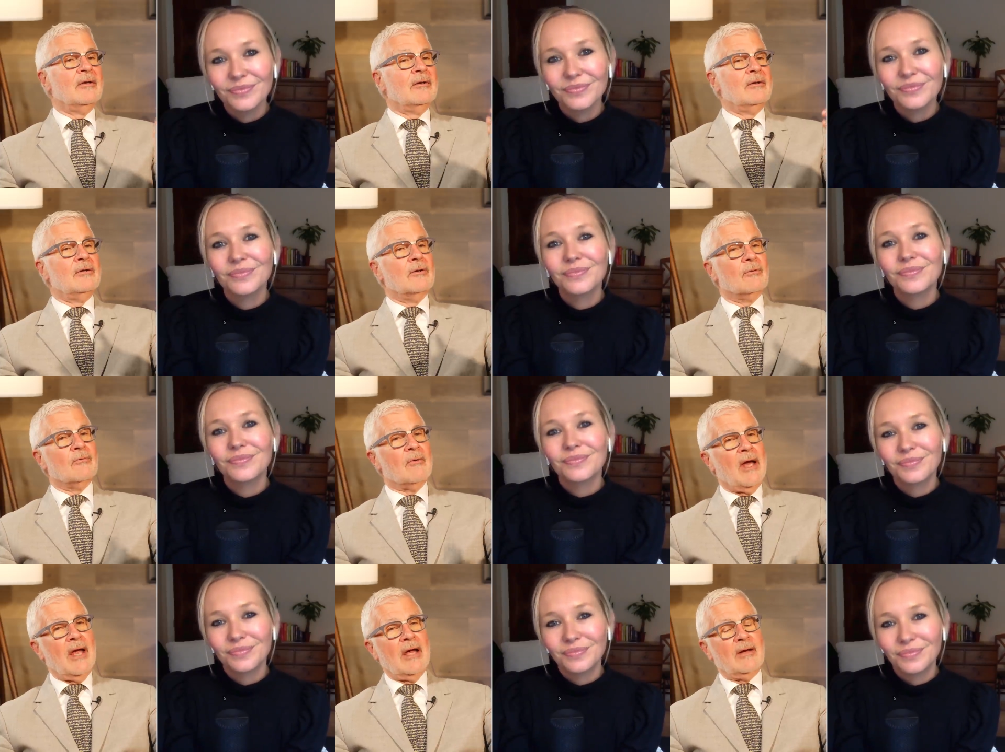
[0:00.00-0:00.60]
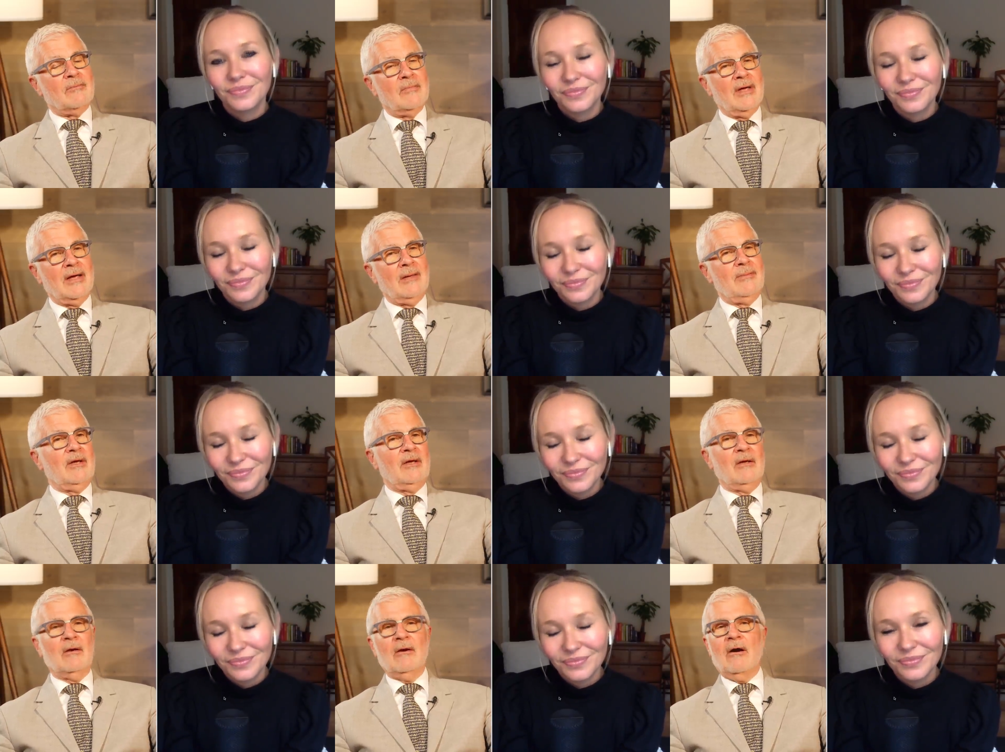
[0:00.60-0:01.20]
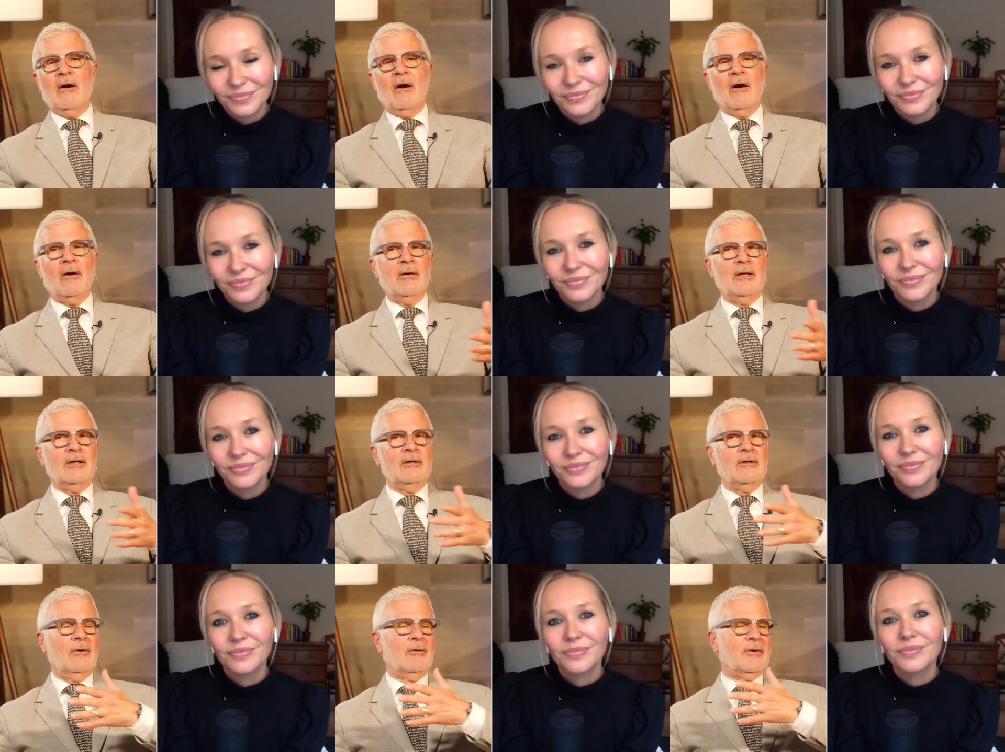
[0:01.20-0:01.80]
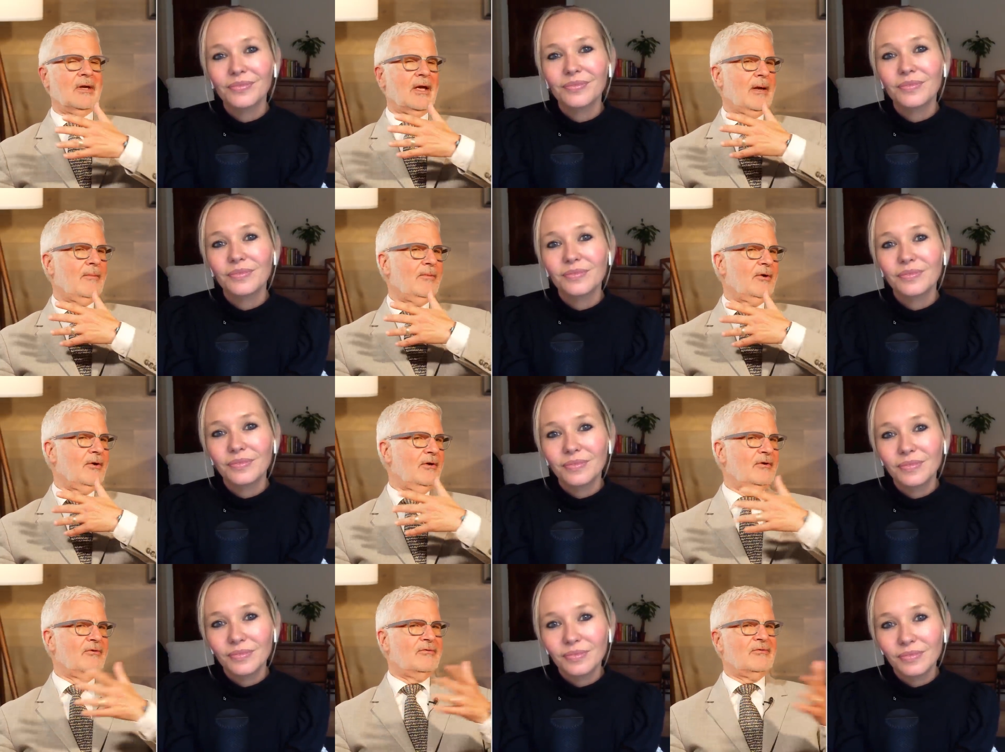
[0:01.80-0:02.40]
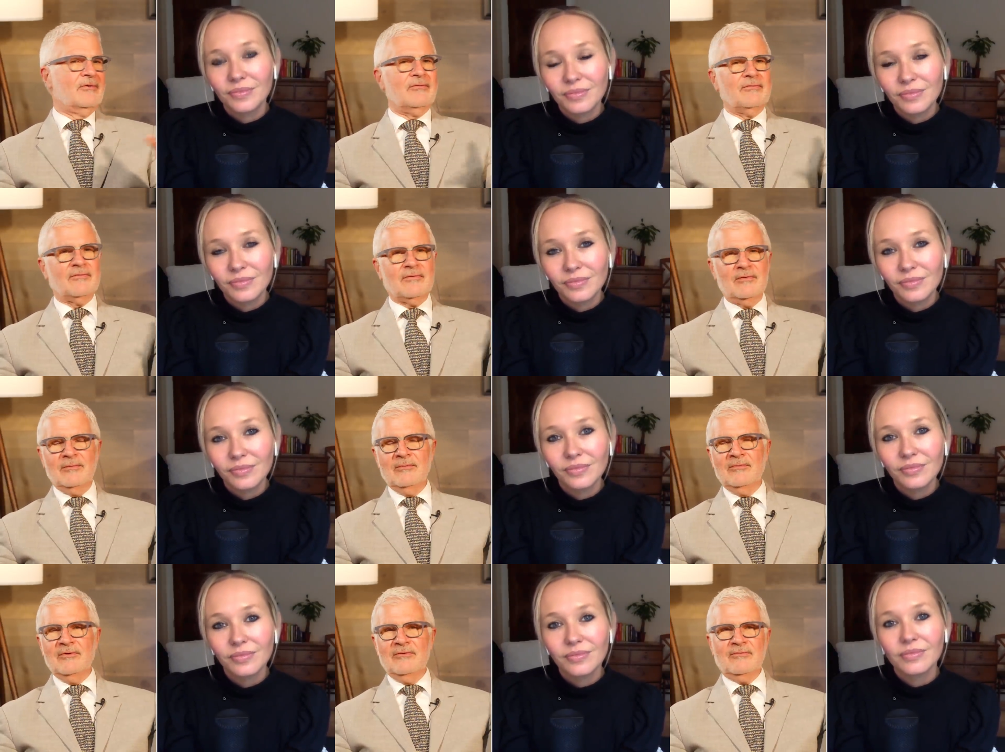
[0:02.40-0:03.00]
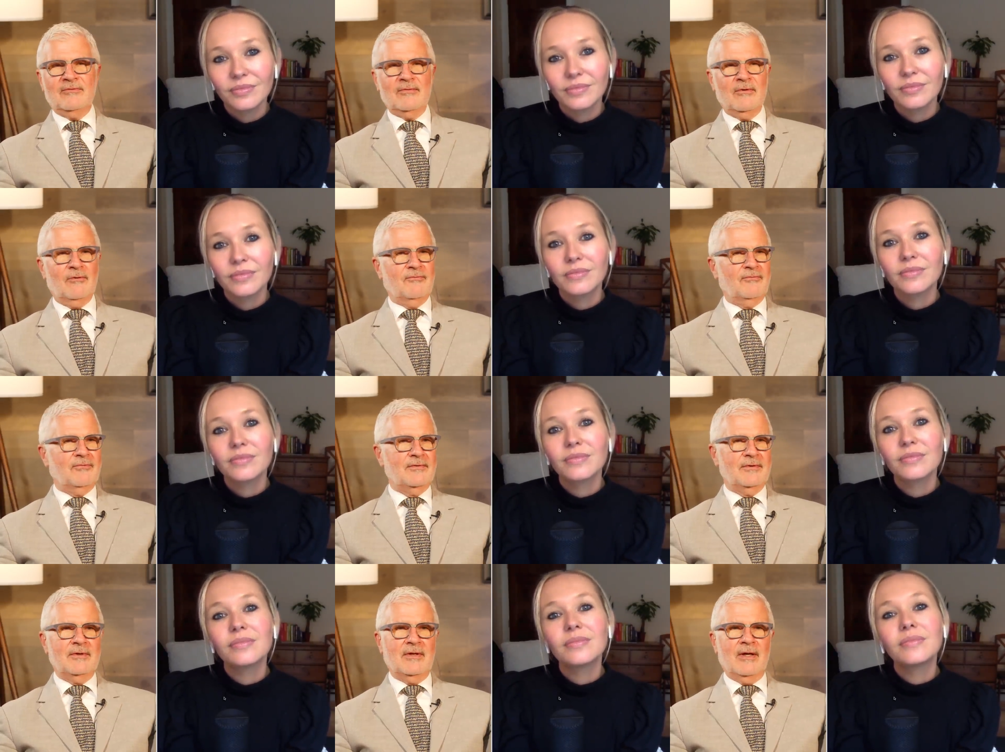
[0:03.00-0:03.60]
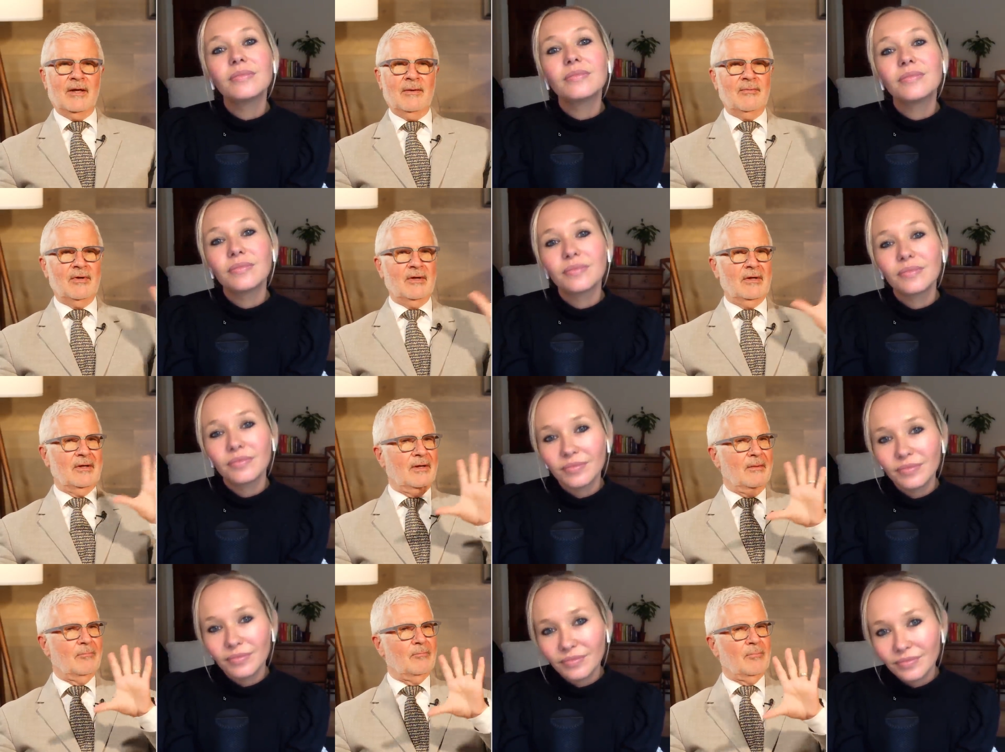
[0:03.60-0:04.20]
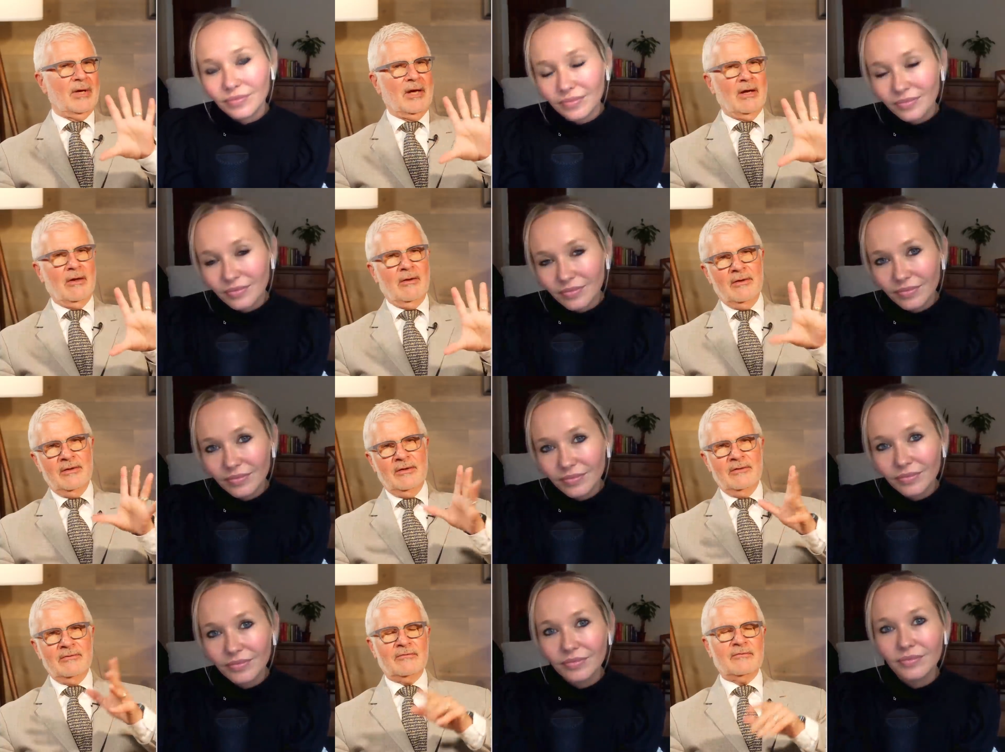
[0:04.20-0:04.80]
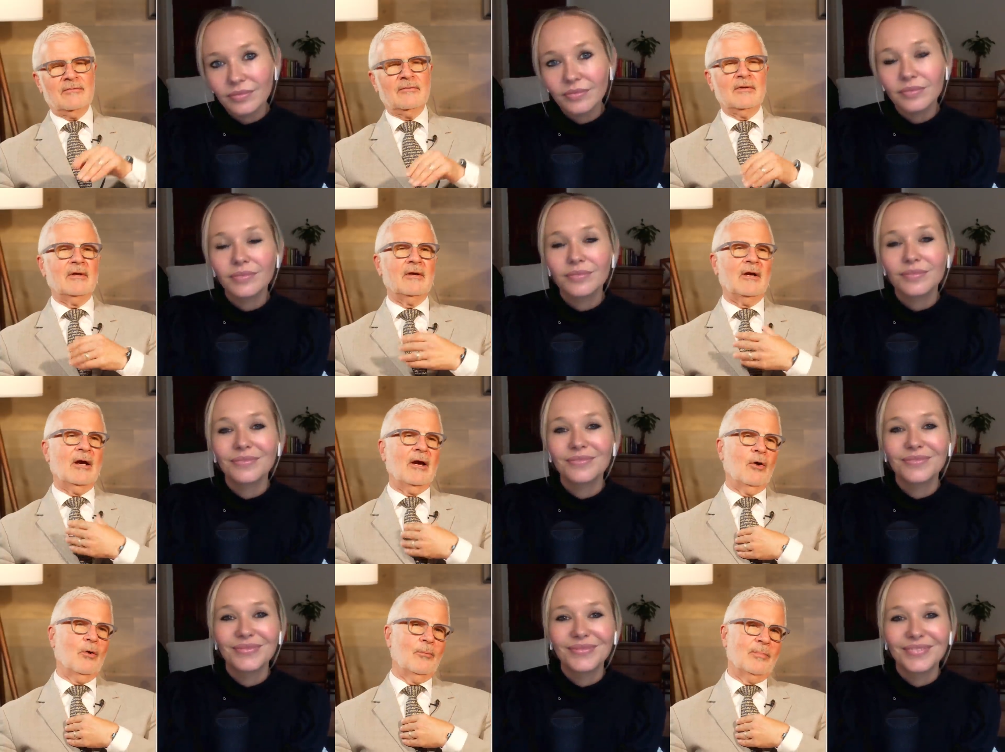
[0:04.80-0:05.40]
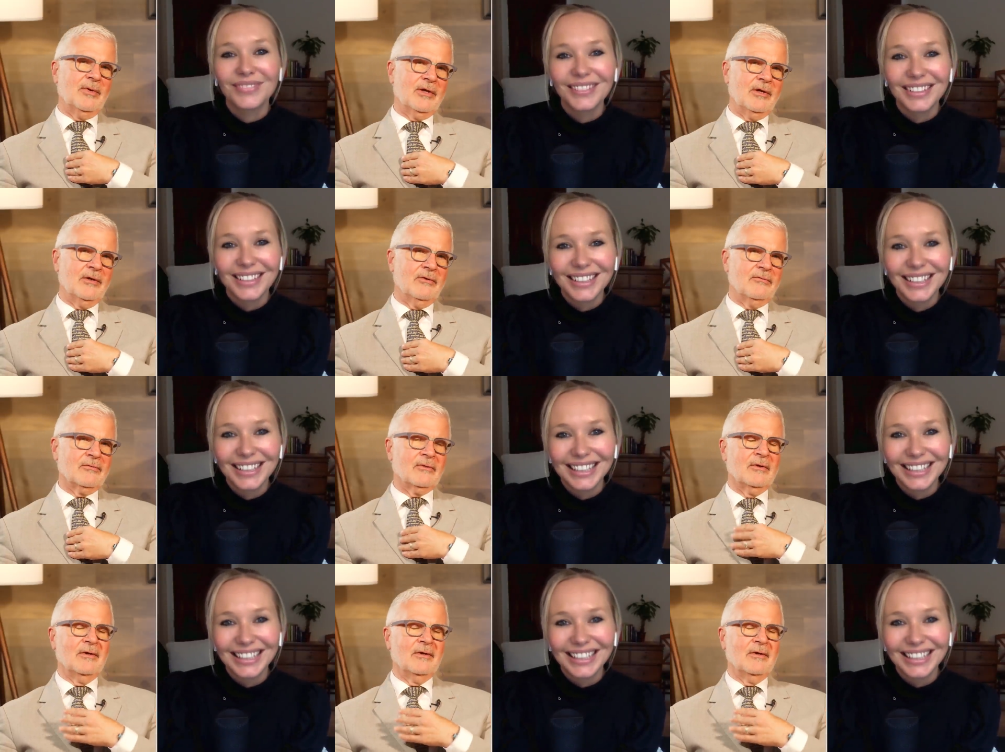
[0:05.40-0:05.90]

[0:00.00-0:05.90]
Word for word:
Speaker 1: you're right, maybe our endocannabinoid system is so phenomenally balanced, and I hope it is,